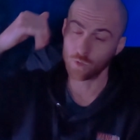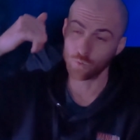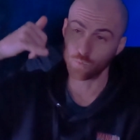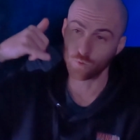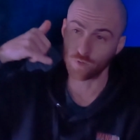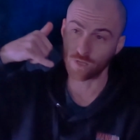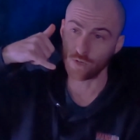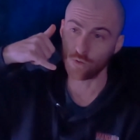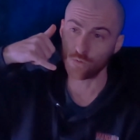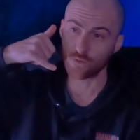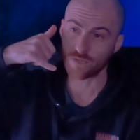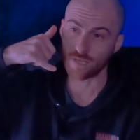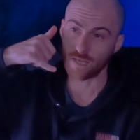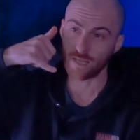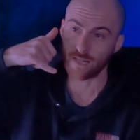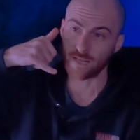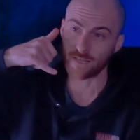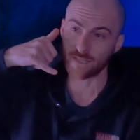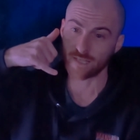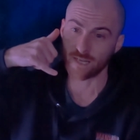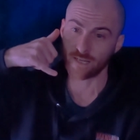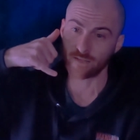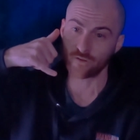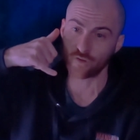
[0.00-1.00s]
Didn't you say
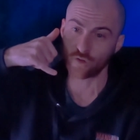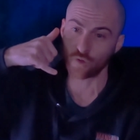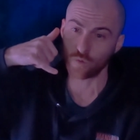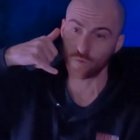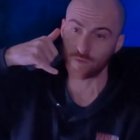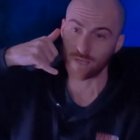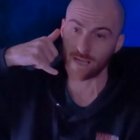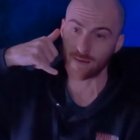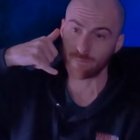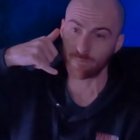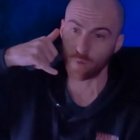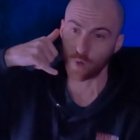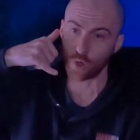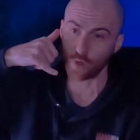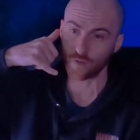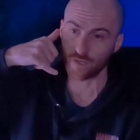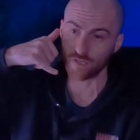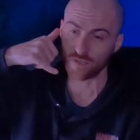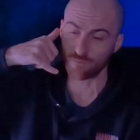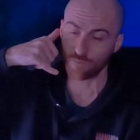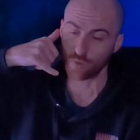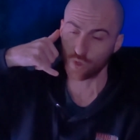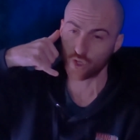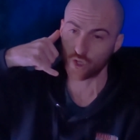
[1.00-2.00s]
there's like two dead
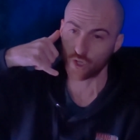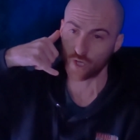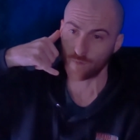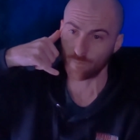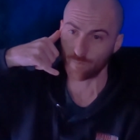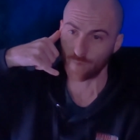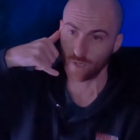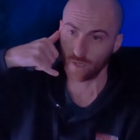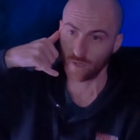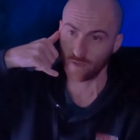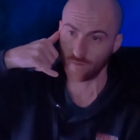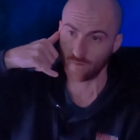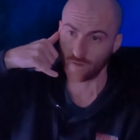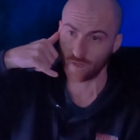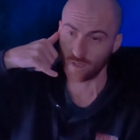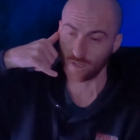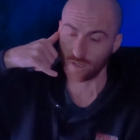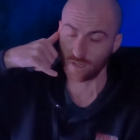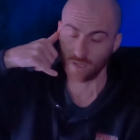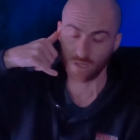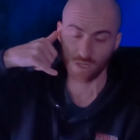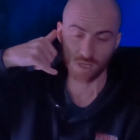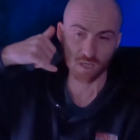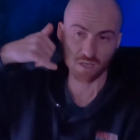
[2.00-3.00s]
bodies mushed up in it?
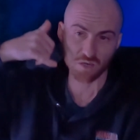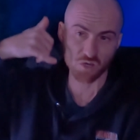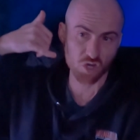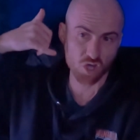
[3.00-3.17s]
In it?